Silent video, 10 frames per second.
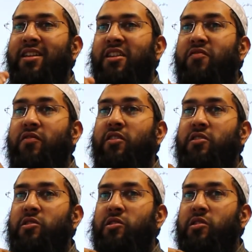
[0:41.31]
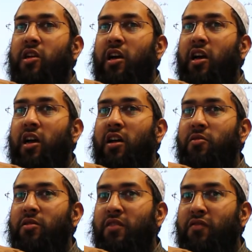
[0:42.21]
difference,
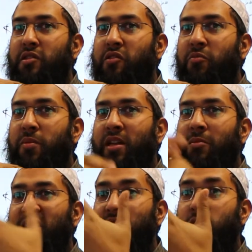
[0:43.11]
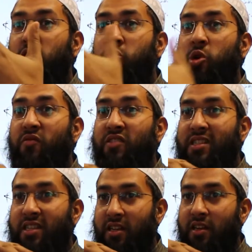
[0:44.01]
not difference of opinion, but some
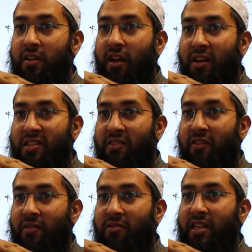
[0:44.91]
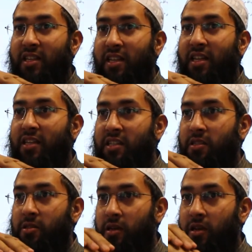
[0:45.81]
controversy surrounding the
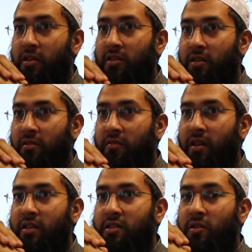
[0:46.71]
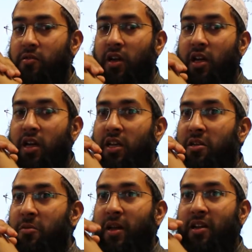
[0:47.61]
letter daad, right? So
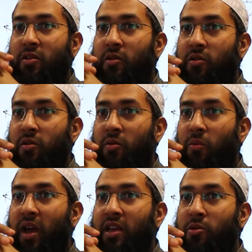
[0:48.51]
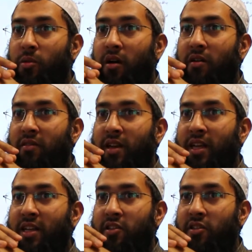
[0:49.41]
depending on where you are
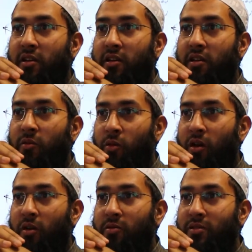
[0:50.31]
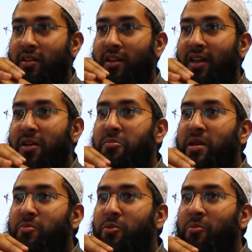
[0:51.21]
in the world,
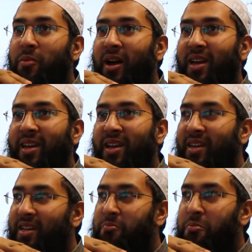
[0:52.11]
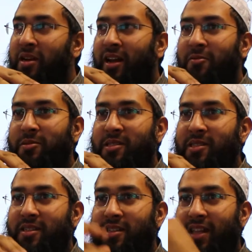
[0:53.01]
people might pronounce
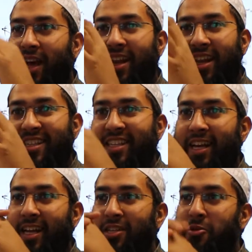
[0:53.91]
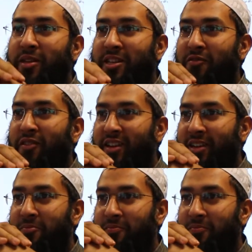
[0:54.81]
that letter a little bit differently.